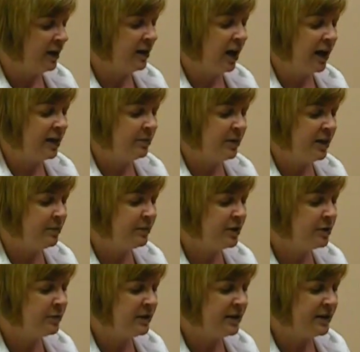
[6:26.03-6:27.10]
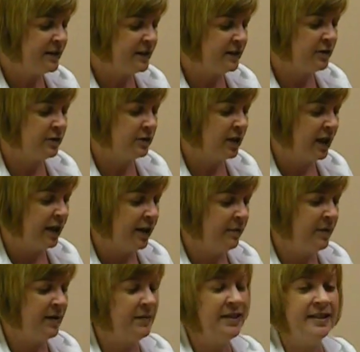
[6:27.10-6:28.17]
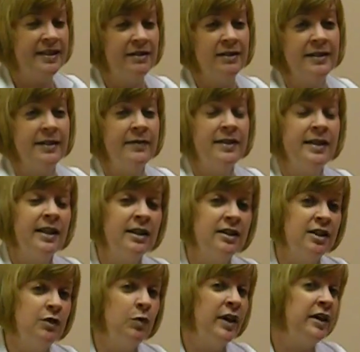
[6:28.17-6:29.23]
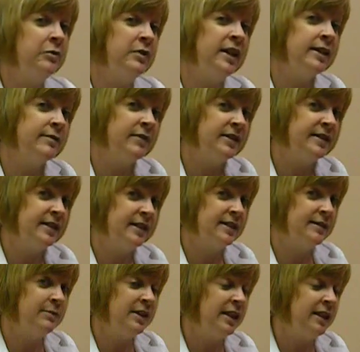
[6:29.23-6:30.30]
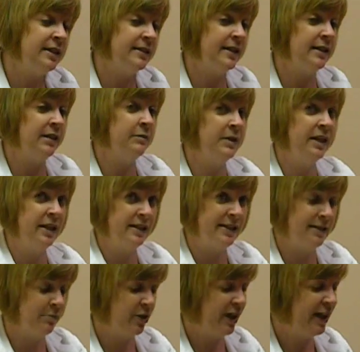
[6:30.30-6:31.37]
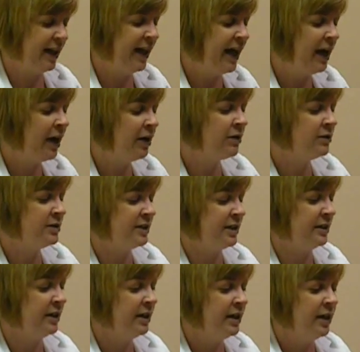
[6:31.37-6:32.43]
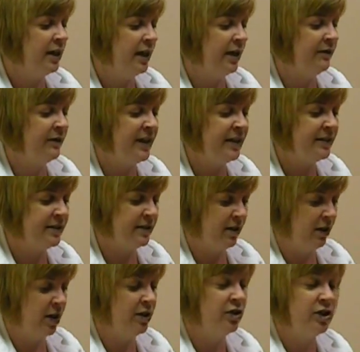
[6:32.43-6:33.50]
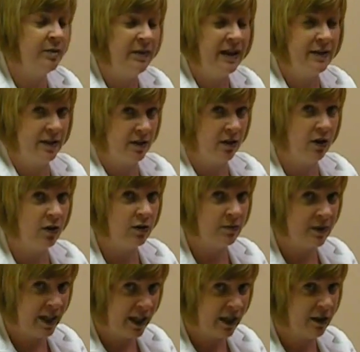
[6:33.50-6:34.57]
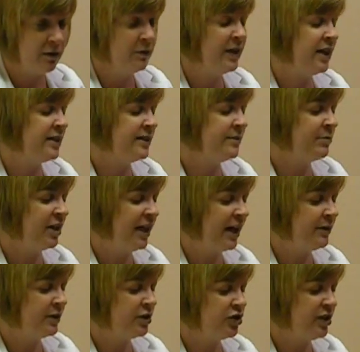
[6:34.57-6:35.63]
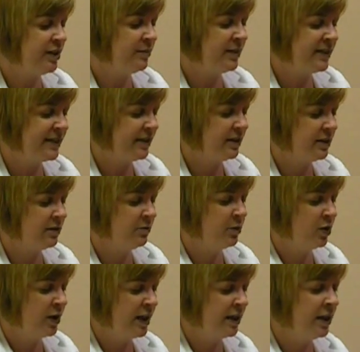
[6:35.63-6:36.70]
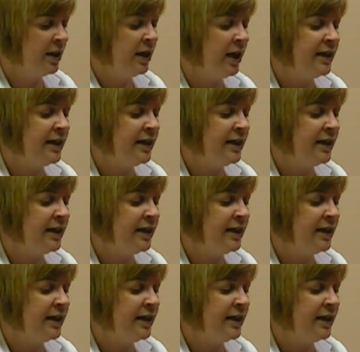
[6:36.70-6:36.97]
A lot of people will do maybe a series of 6, do one a week for 6 weeks, and then we can spread it out. And if they are good about their home care, we can spread out the treatments a little more.